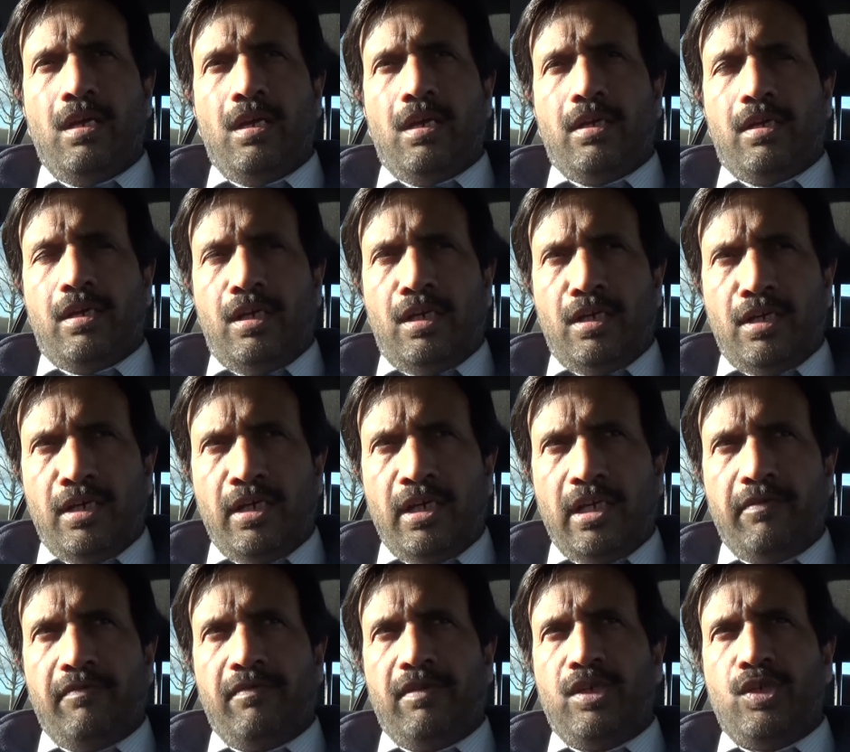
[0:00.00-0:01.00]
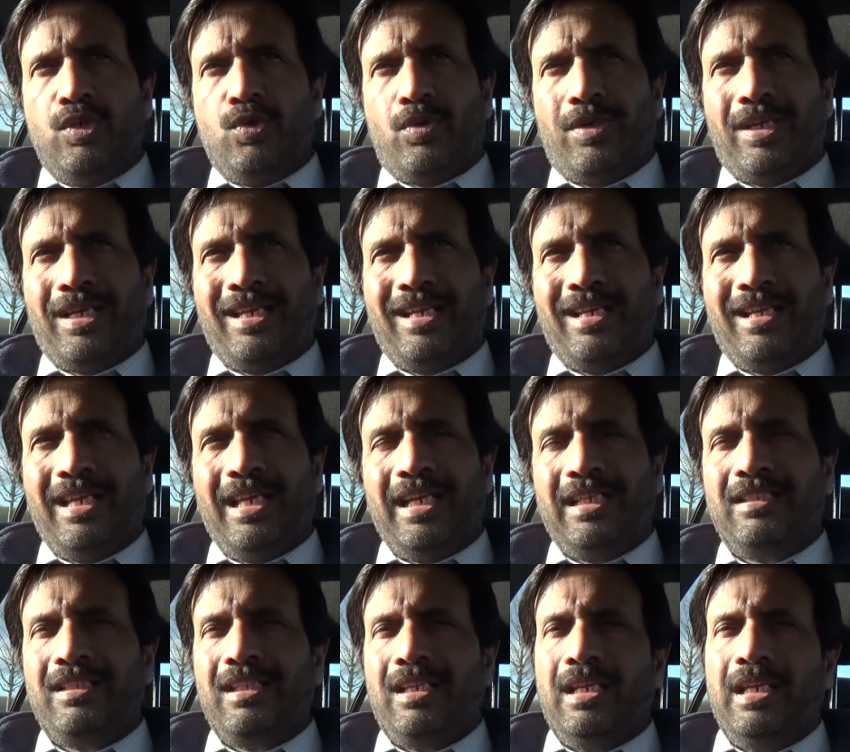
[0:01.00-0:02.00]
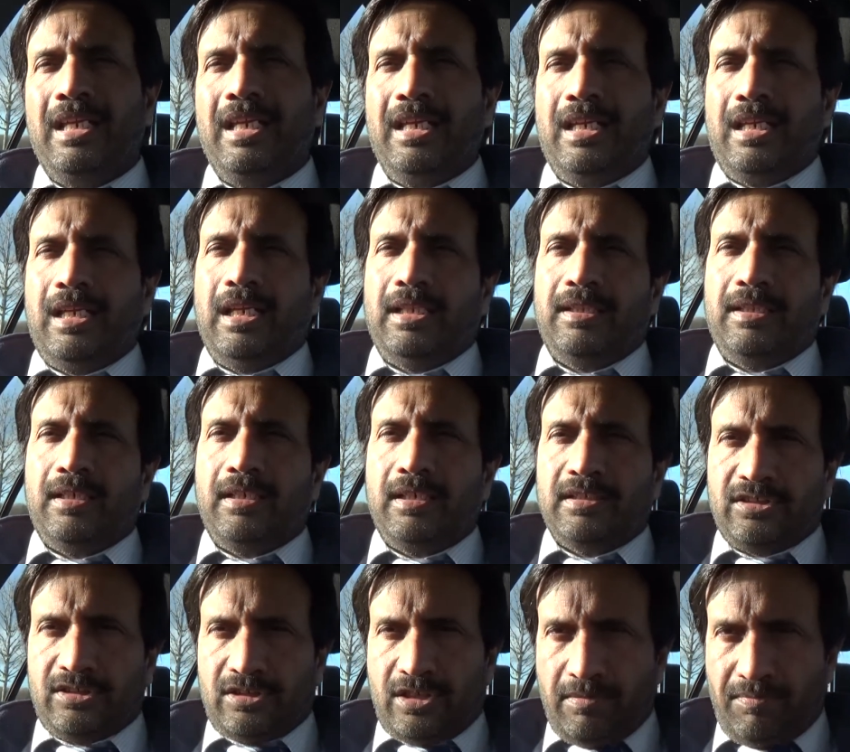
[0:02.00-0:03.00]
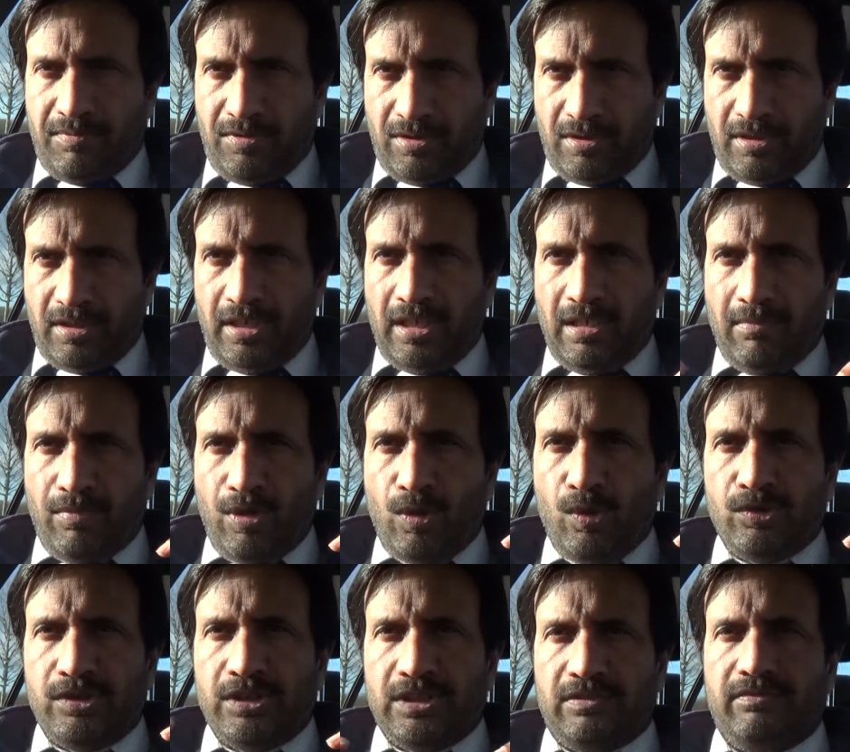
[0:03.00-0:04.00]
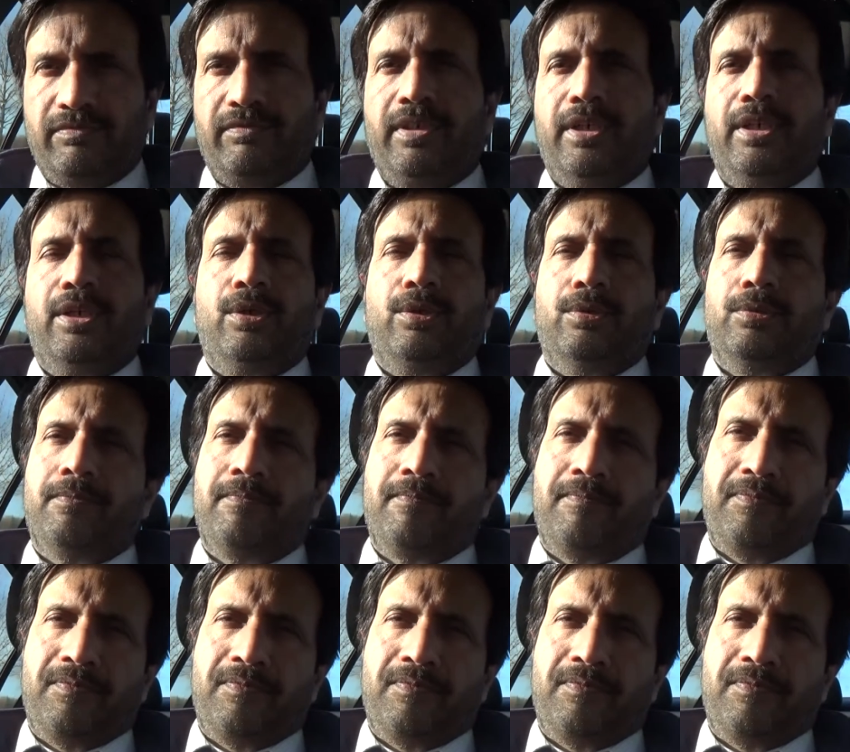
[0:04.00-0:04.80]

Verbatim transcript: or alternatively you can click the link in the description area below this video